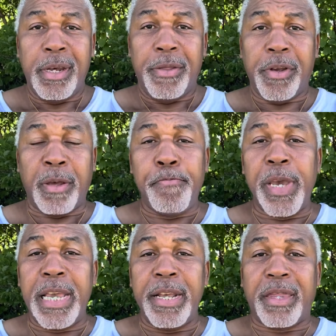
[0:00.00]
there can
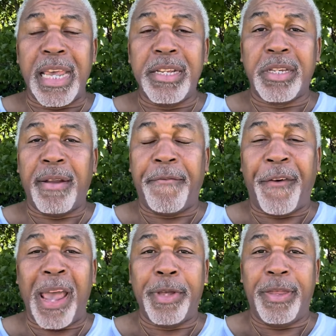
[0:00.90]
be things in a
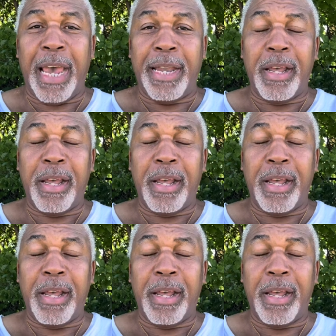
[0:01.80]
family that